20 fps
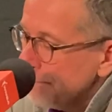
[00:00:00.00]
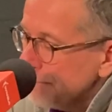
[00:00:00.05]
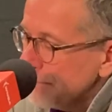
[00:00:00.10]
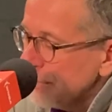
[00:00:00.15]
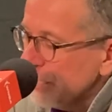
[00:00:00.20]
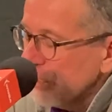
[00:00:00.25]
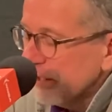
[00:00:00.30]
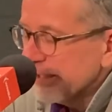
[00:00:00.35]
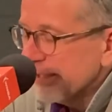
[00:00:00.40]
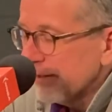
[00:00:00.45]

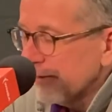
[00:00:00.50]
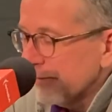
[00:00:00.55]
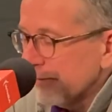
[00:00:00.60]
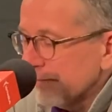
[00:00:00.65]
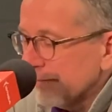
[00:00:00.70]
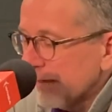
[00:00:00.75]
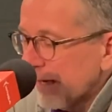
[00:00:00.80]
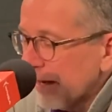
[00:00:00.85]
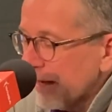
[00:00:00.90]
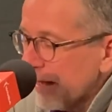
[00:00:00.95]
You know,
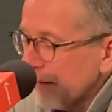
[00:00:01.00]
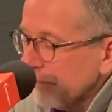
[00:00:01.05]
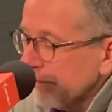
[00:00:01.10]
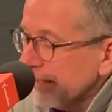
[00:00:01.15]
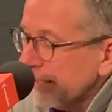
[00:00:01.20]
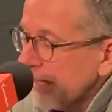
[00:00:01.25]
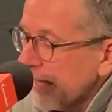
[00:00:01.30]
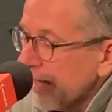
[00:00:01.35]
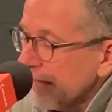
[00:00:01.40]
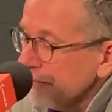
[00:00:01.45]
so
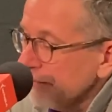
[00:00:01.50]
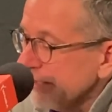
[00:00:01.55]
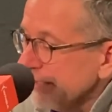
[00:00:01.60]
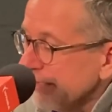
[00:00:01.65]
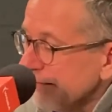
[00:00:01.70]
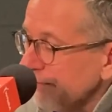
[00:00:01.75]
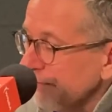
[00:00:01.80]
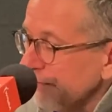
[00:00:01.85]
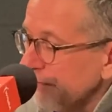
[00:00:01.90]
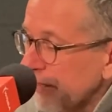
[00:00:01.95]
I
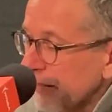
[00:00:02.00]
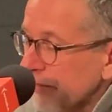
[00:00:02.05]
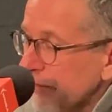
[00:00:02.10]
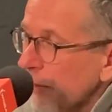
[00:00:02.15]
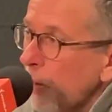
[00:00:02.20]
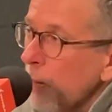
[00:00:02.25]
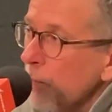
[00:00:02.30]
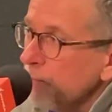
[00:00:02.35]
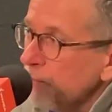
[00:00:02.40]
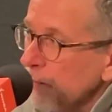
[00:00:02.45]
was very
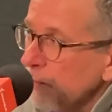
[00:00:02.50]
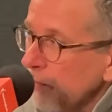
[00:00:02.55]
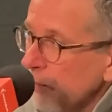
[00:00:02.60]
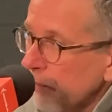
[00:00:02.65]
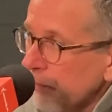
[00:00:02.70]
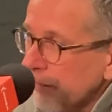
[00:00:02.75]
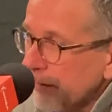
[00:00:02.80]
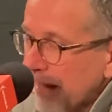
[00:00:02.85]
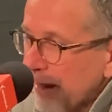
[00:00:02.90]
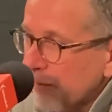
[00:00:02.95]

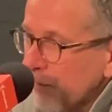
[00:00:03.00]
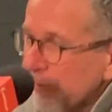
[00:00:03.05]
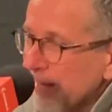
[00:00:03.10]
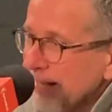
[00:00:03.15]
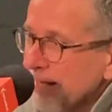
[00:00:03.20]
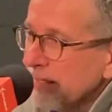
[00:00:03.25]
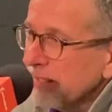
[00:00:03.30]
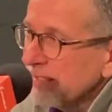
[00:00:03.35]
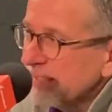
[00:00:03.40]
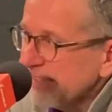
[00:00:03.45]
hopeful that
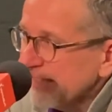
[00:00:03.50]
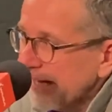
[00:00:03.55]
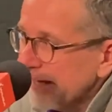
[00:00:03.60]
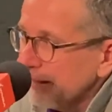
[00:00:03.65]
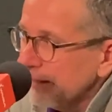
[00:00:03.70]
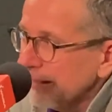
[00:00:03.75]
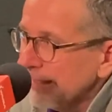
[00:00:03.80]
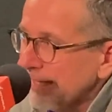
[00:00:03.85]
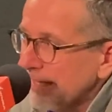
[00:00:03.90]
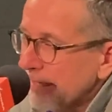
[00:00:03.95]
we could
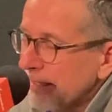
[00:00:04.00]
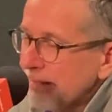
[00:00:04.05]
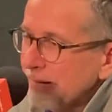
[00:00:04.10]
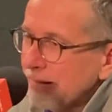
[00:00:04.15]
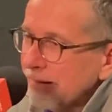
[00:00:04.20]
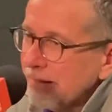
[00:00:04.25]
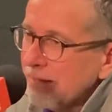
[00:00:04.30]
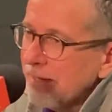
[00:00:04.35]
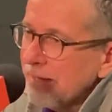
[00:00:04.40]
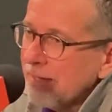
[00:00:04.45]
settle
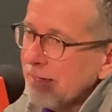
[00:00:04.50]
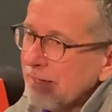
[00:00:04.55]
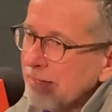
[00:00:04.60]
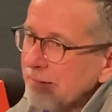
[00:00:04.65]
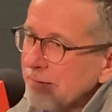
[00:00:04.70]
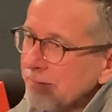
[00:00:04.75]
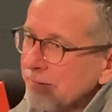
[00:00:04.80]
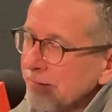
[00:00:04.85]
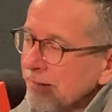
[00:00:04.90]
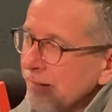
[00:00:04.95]
in
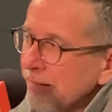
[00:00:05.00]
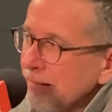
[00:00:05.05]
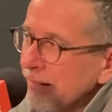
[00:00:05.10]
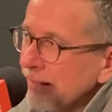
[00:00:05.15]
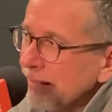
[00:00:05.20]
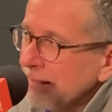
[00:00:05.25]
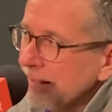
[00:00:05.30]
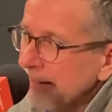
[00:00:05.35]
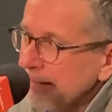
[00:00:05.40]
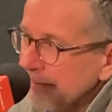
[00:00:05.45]
and,
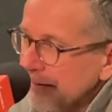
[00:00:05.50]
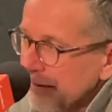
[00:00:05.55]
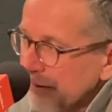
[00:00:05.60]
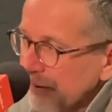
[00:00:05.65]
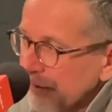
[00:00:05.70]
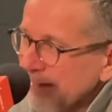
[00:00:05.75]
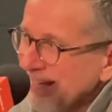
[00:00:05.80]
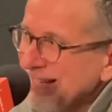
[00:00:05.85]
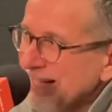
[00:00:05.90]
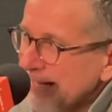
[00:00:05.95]
you
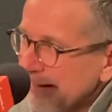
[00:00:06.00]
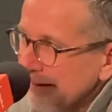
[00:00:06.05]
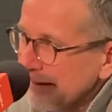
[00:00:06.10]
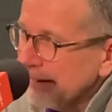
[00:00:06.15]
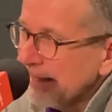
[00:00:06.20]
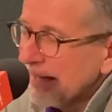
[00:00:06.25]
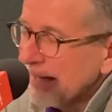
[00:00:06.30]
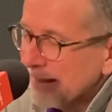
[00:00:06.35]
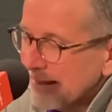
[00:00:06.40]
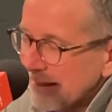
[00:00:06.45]
know,
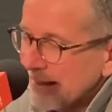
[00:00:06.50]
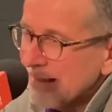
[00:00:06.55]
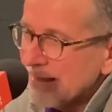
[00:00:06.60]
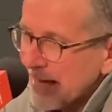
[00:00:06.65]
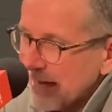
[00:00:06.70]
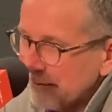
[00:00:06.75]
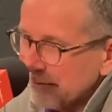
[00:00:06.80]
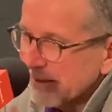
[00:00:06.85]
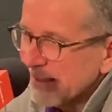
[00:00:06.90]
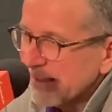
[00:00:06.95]
let the
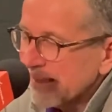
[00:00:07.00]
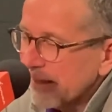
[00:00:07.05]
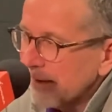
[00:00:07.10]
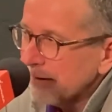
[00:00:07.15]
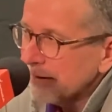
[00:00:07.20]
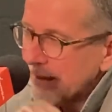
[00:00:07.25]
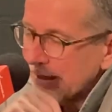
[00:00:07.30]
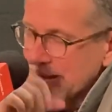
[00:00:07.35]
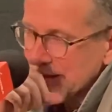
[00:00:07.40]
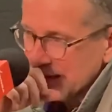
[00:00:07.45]
game
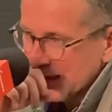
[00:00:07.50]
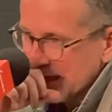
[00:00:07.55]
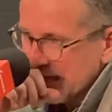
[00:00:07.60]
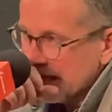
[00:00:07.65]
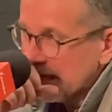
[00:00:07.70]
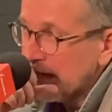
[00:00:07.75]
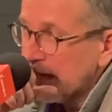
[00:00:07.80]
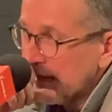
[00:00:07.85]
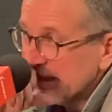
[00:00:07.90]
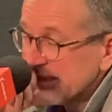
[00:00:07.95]
settle in,
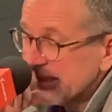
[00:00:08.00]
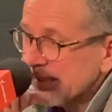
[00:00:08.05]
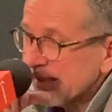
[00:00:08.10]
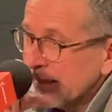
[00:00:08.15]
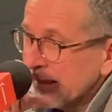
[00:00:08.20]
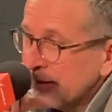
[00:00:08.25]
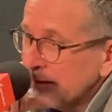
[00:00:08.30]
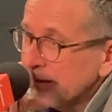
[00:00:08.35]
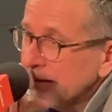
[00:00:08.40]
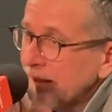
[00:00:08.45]
let us
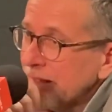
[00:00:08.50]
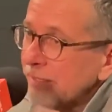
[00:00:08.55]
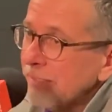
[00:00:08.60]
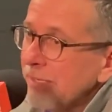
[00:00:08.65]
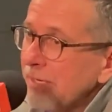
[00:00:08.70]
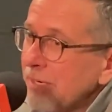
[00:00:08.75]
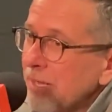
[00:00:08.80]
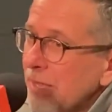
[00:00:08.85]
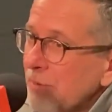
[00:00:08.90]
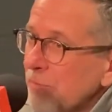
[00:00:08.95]
settle in,
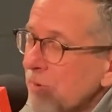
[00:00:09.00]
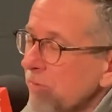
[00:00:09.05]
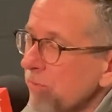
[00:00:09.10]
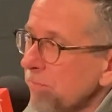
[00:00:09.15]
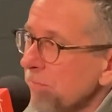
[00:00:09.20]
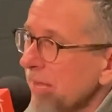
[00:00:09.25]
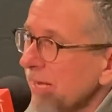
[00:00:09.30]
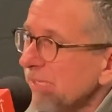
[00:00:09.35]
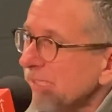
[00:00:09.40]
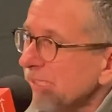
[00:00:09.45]
and that we
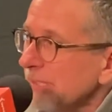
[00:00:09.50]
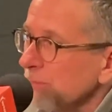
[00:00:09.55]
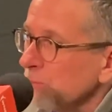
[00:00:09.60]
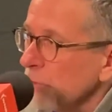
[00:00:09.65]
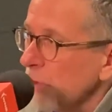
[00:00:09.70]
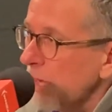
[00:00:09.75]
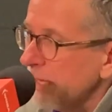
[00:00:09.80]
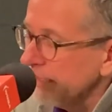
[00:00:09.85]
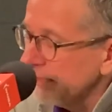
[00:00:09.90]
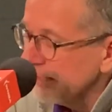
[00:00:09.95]
would make some
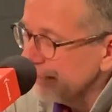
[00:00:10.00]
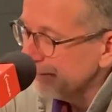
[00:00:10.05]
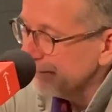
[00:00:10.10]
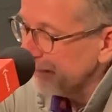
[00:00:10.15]
runs.